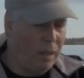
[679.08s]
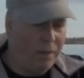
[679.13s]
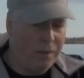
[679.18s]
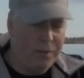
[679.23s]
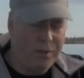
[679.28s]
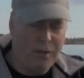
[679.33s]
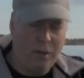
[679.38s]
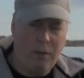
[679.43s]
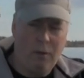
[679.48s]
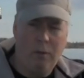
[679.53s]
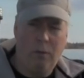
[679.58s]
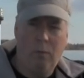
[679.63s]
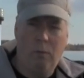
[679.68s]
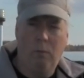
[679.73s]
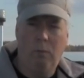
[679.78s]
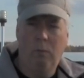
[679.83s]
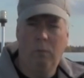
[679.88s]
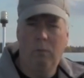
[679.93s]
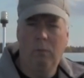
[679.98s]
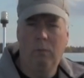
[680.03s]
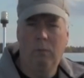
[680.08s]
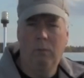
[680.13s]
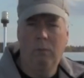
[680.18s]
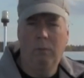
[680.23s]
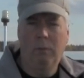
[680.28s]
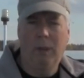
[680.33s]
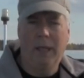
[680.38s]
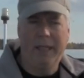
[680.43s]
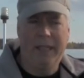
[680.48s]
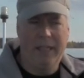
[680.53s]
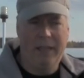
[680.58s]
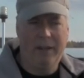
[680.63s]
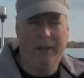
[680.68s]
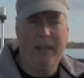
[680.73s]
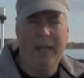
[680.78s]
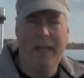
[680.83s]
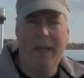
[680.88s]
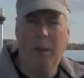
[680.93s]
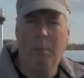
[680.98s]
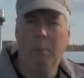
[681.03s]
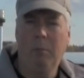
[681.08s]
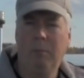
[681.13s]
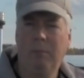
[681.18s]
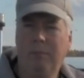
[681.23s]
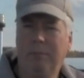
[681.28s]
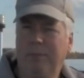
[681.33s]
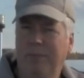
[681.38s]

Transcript: So here I am